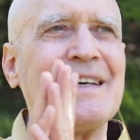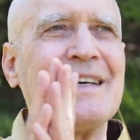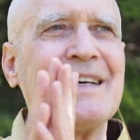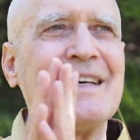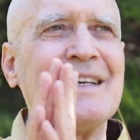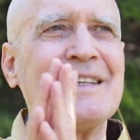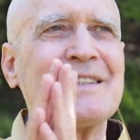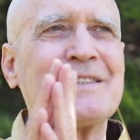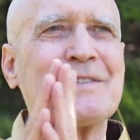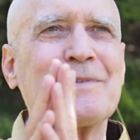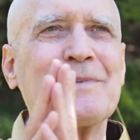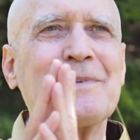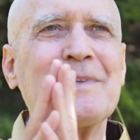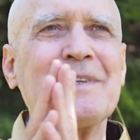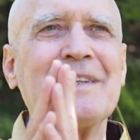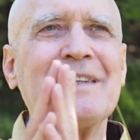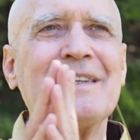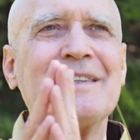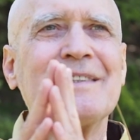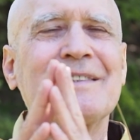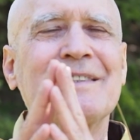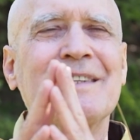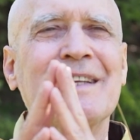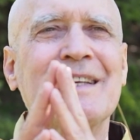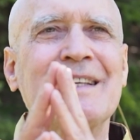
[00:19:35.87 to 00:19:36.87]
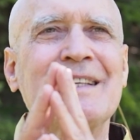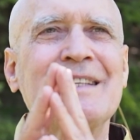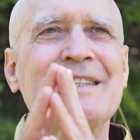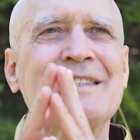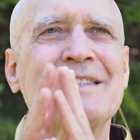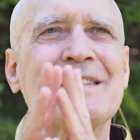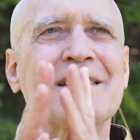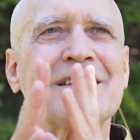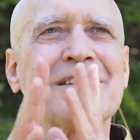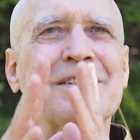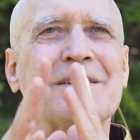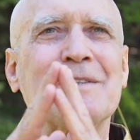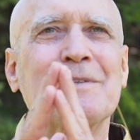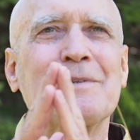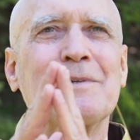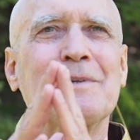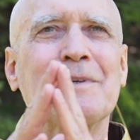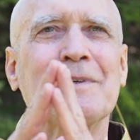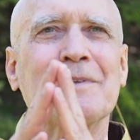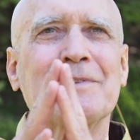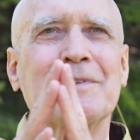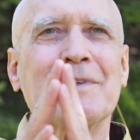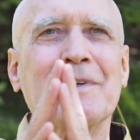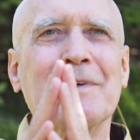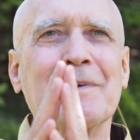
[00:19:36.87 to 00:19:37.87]
it's really the easiest
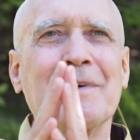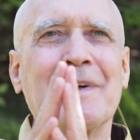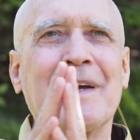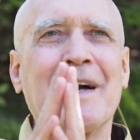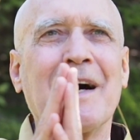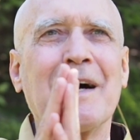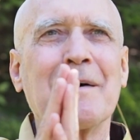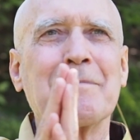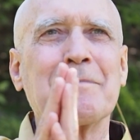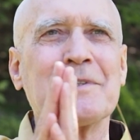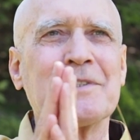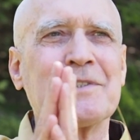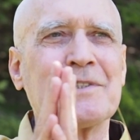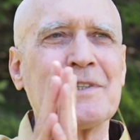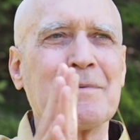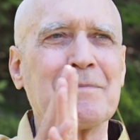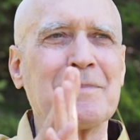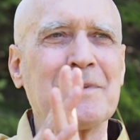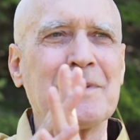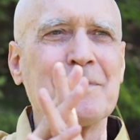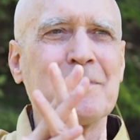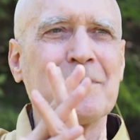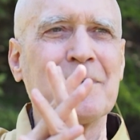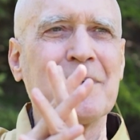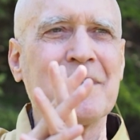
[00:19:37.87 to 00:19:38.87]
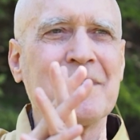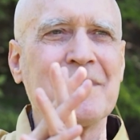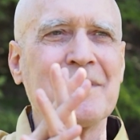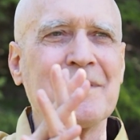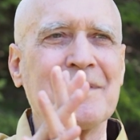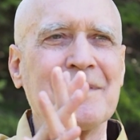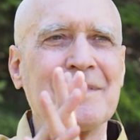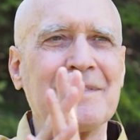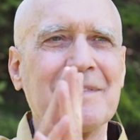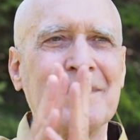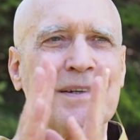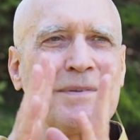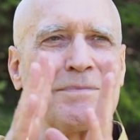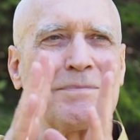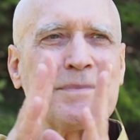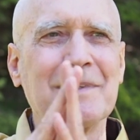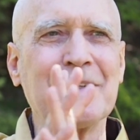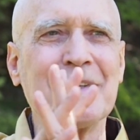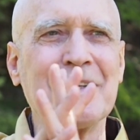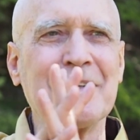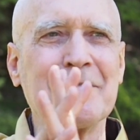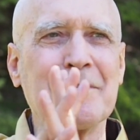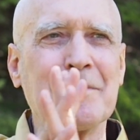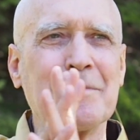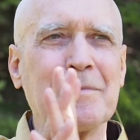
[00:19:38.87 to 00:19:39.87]
school to accomplish something with,
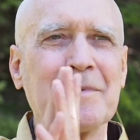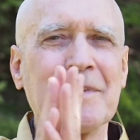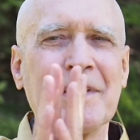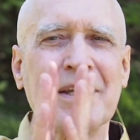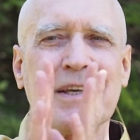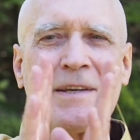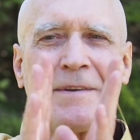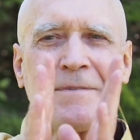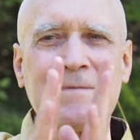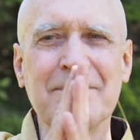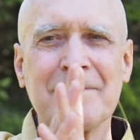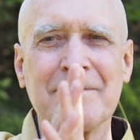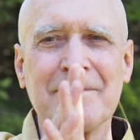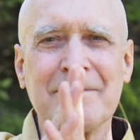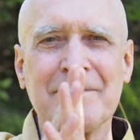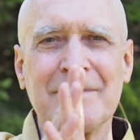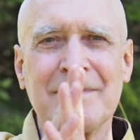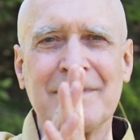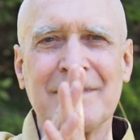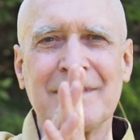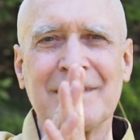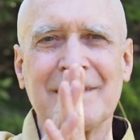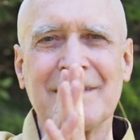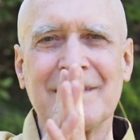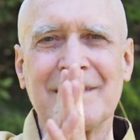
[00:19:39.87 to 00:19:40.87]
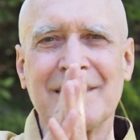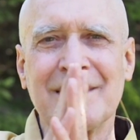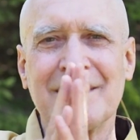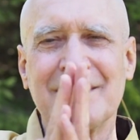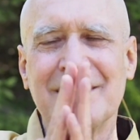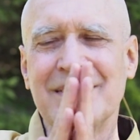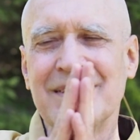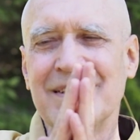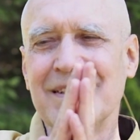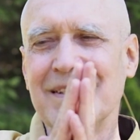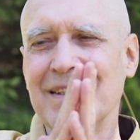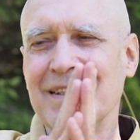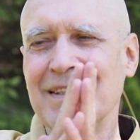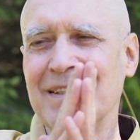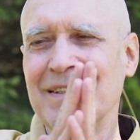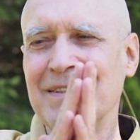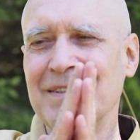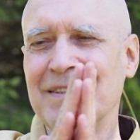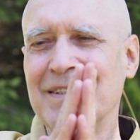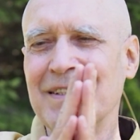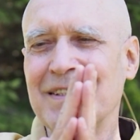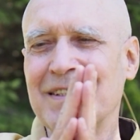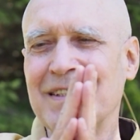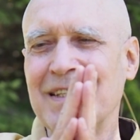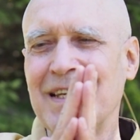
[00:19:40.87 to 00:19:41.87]
unbelievably. Because
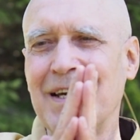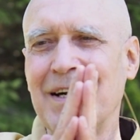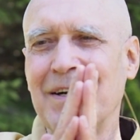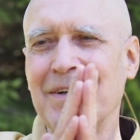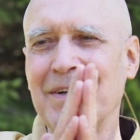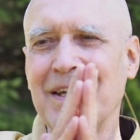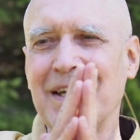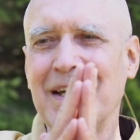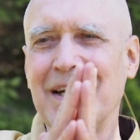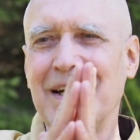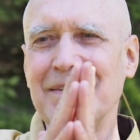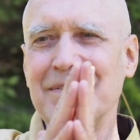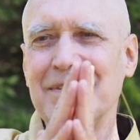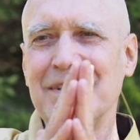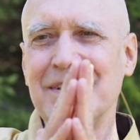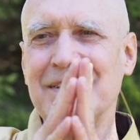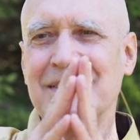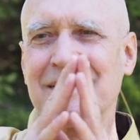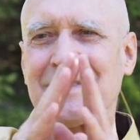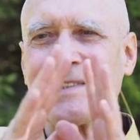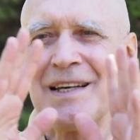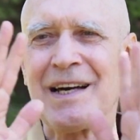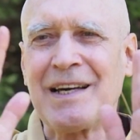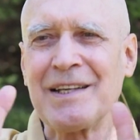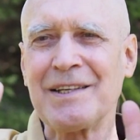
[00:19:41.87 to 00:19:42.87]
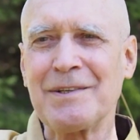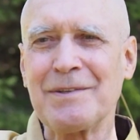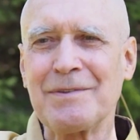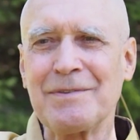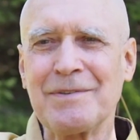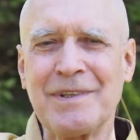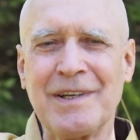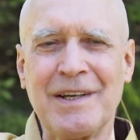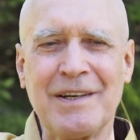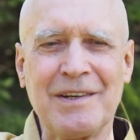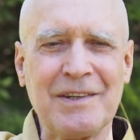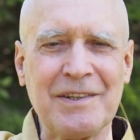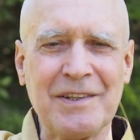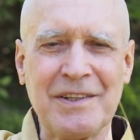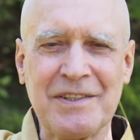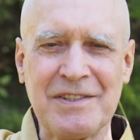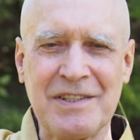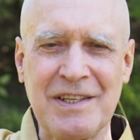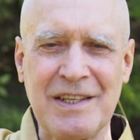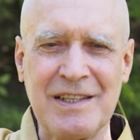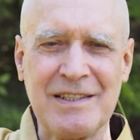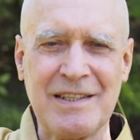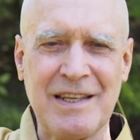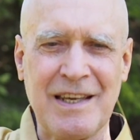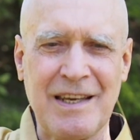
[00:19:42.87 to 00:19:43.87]
you just say, okay, I don't want all
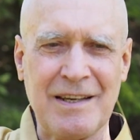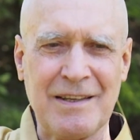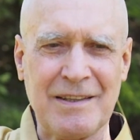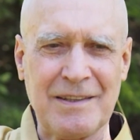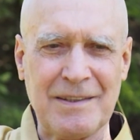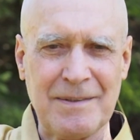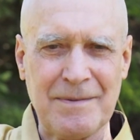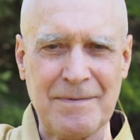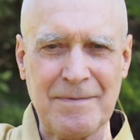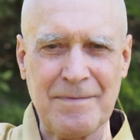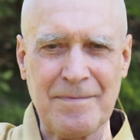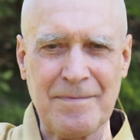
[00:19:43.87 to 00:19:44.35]
this detail.